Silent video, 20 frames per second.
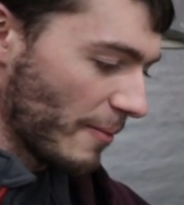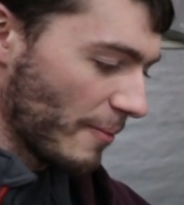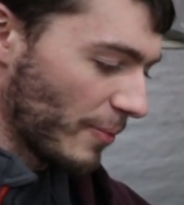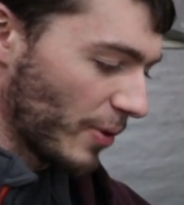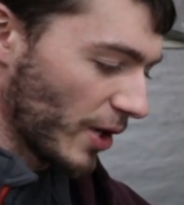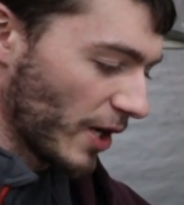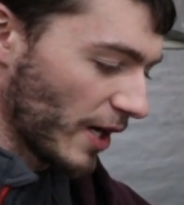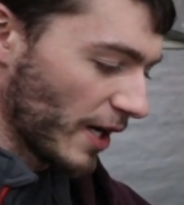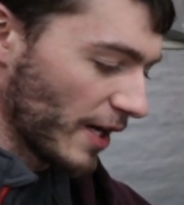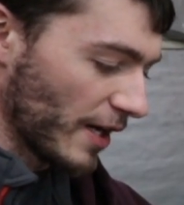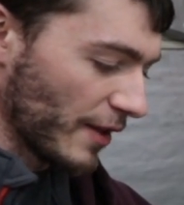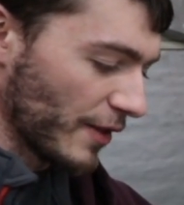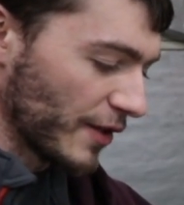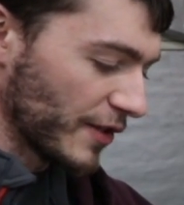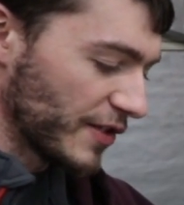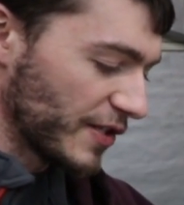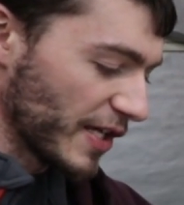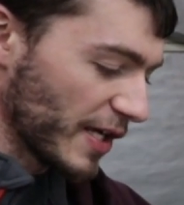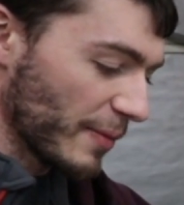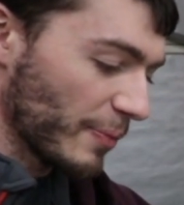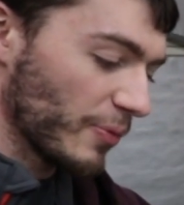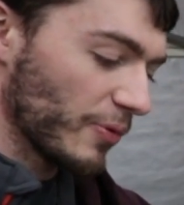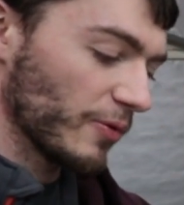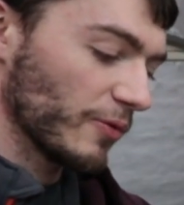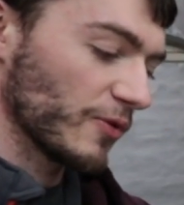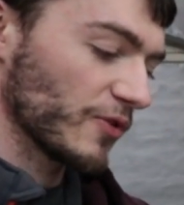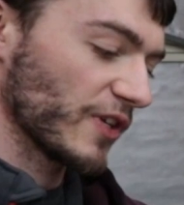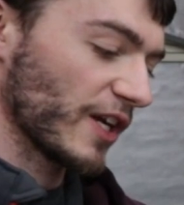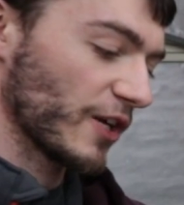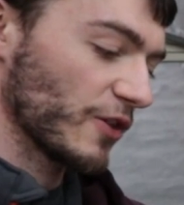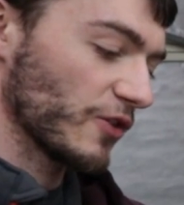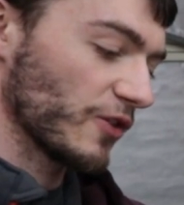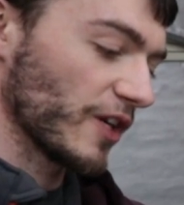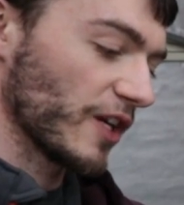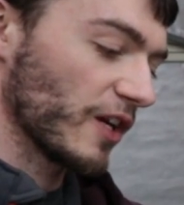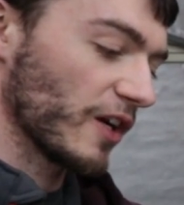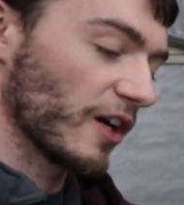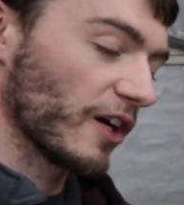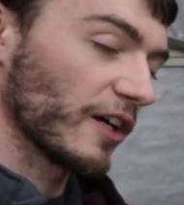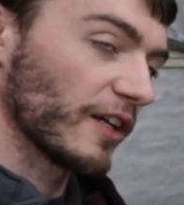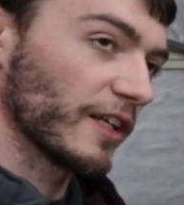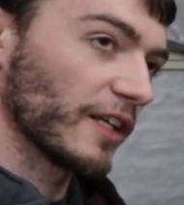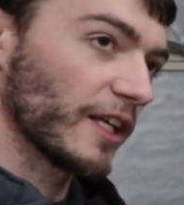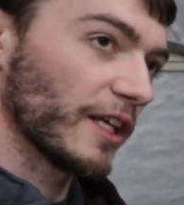but the dip was actually cut